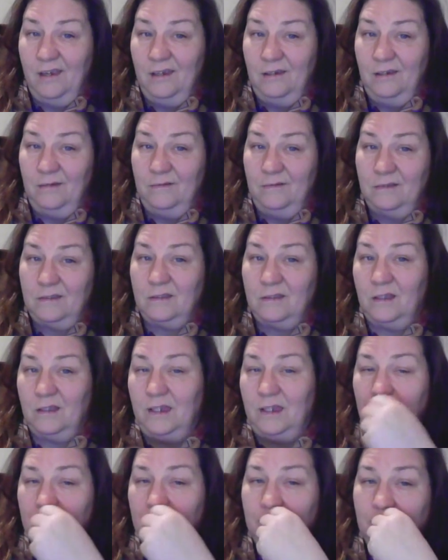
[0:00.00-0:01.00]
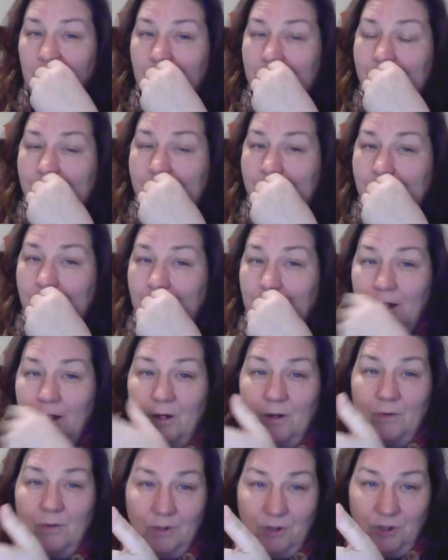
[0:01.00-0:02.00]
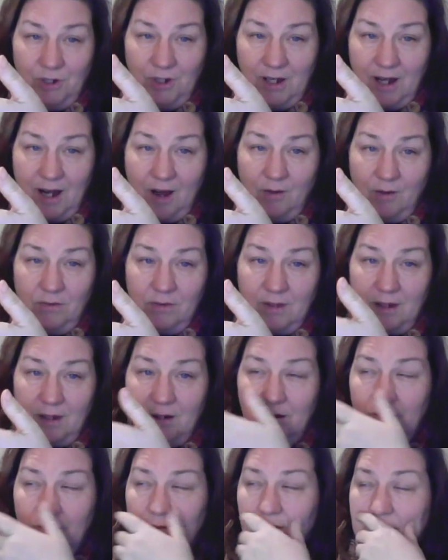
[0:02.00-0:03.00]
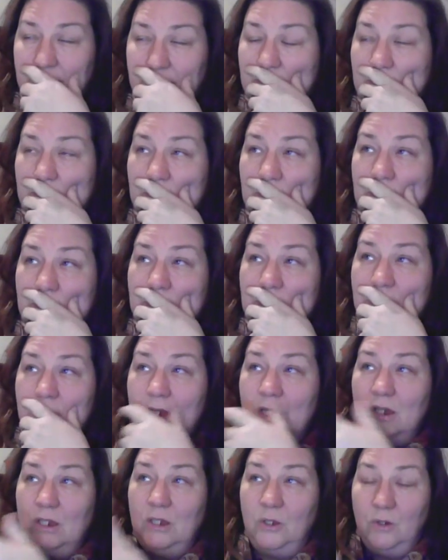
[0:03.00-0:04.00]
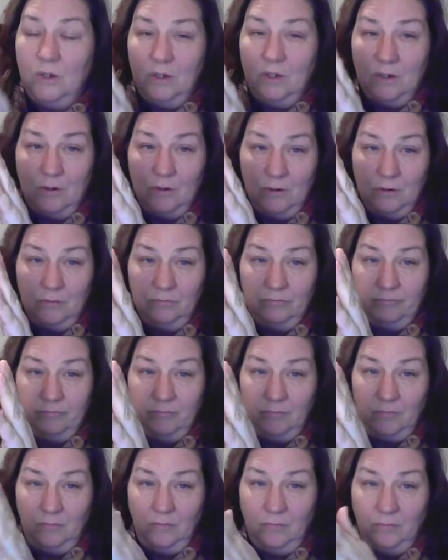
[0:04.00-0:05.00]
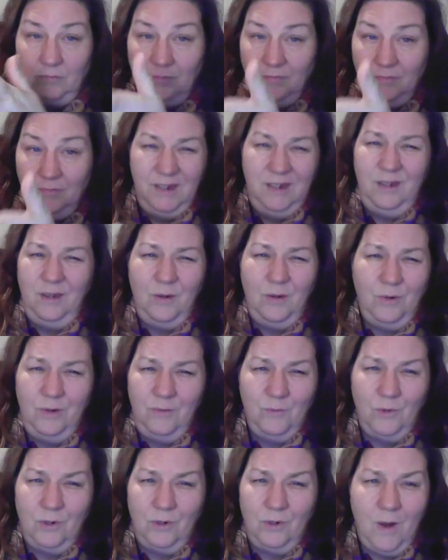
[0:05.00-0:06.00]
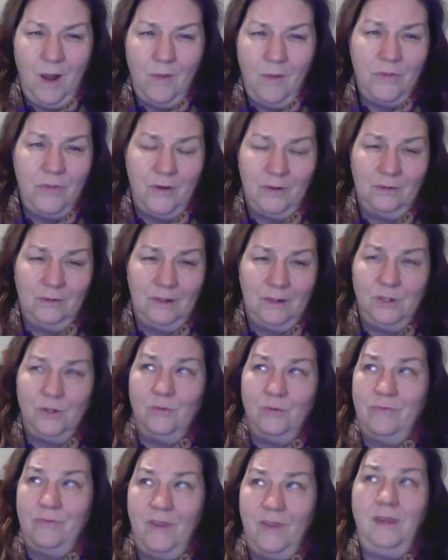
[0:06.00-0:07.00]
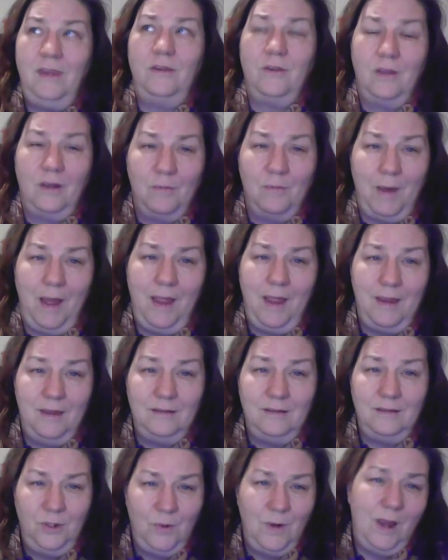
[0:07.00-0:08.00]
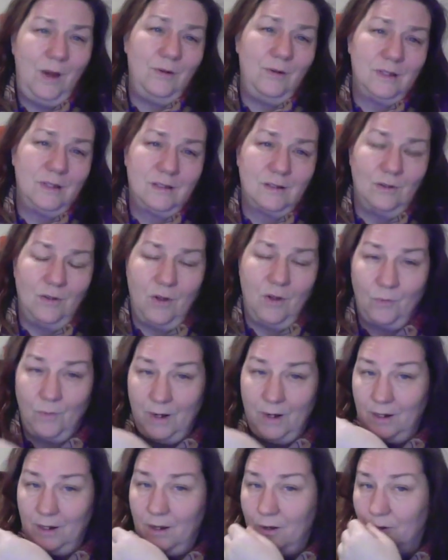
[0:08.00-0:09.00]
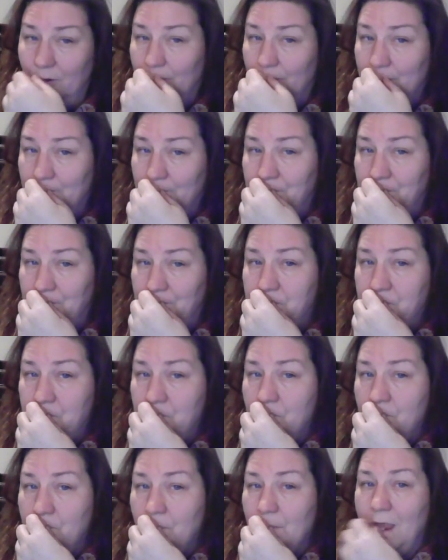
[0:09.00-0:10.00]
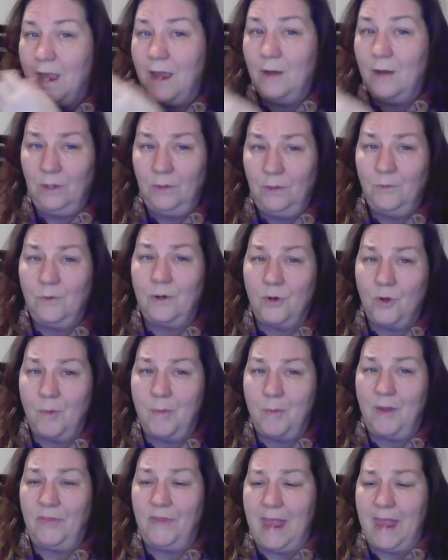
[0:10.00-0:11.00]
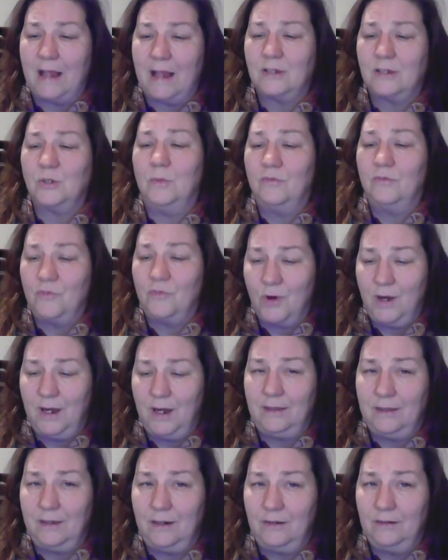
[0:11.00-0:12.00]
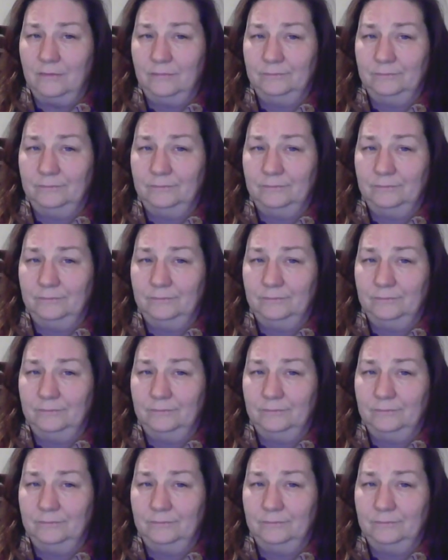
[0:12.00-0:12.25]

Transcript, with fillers: And it's like, you know, once you get out there, you don't even want to go out there unless you think you're going to buy it. 2 hours is a long way to go. I really want to know about the axle before I get there.